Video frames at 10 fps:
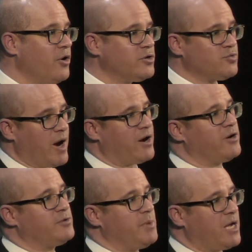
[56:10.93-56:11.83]
those
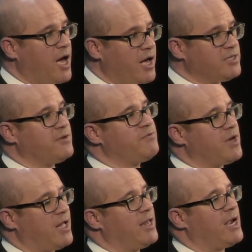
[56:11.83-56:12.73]
records, because of
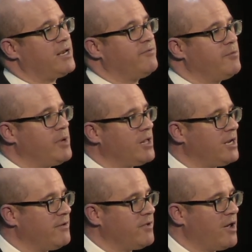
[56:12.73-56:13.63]
the collective
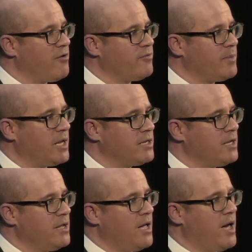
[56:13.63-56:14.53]
ability of the government
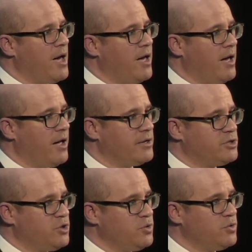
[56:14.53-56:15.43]

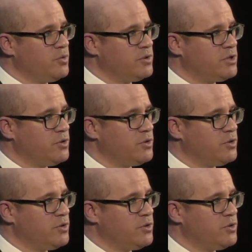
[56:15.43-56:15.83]
to